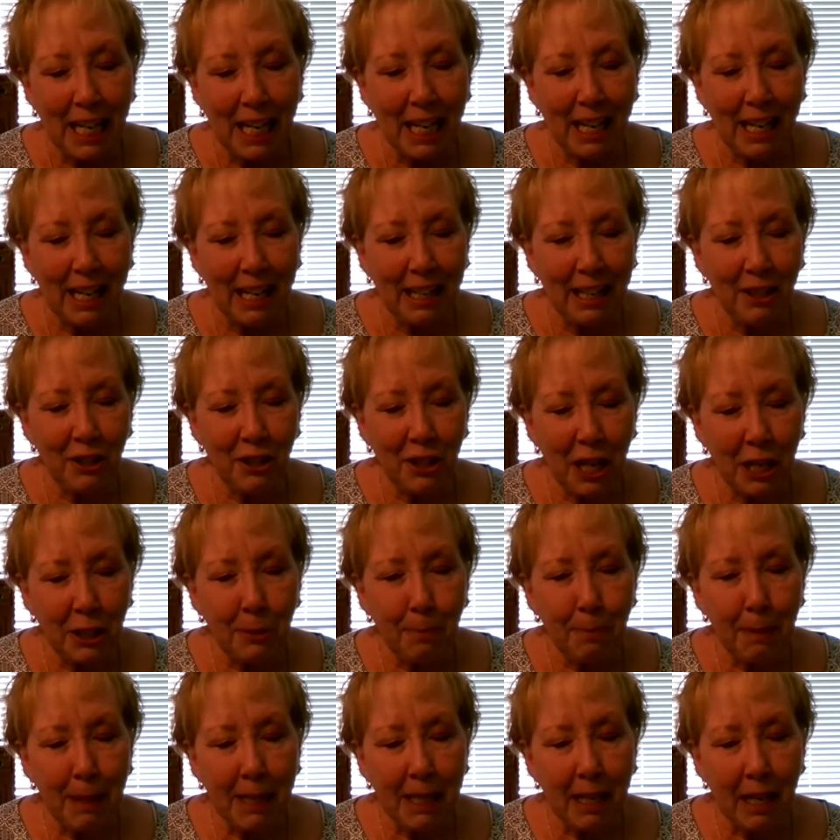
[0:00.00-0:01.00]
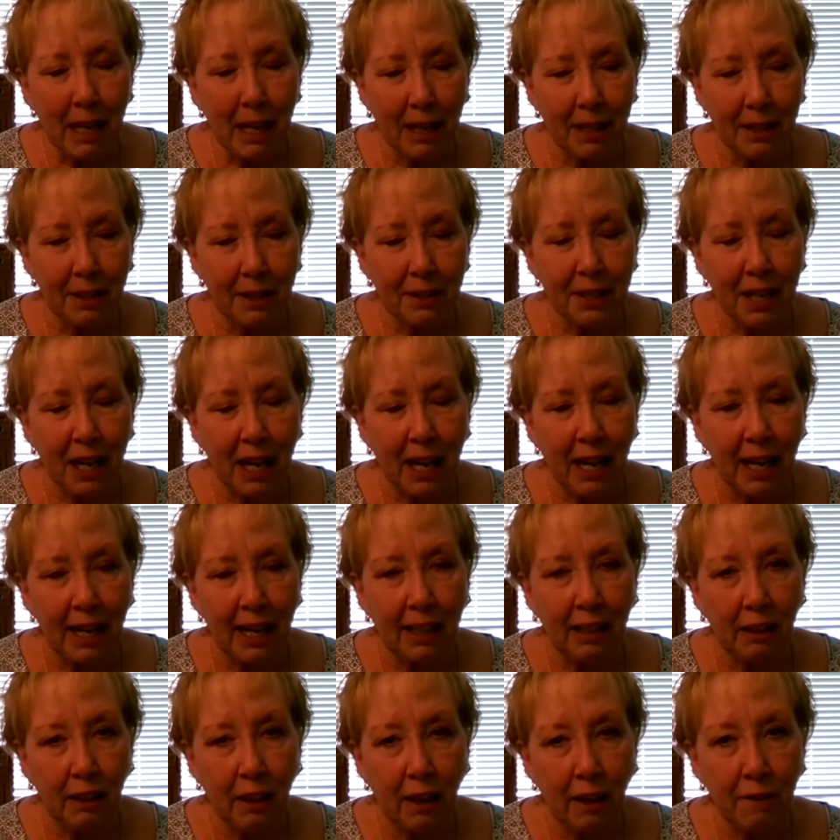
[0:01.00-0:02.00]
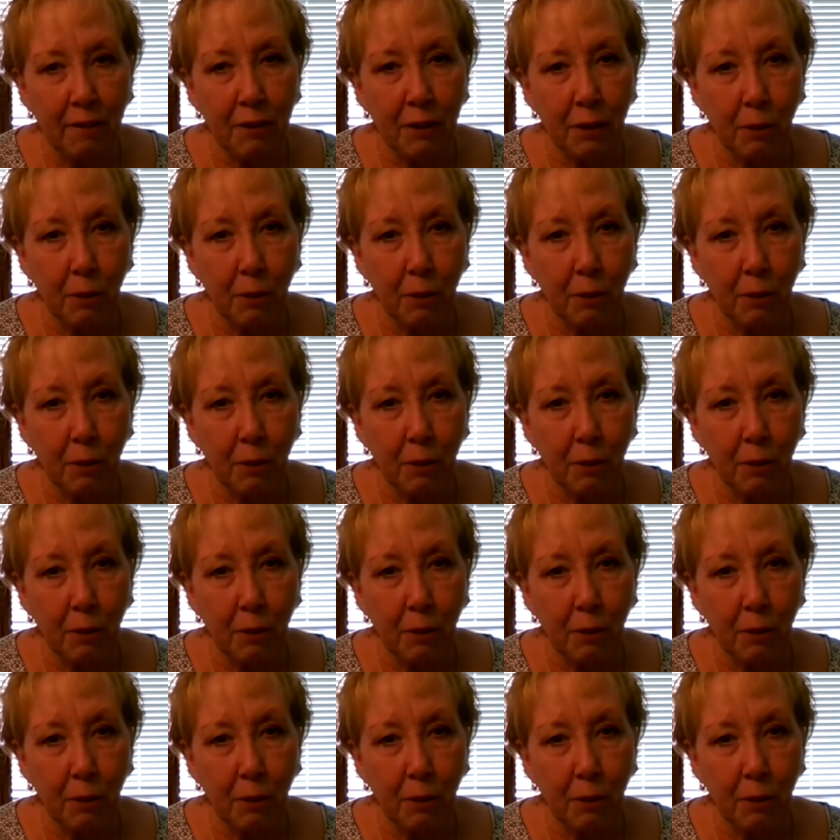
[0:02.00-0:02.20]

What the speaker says: I just because I love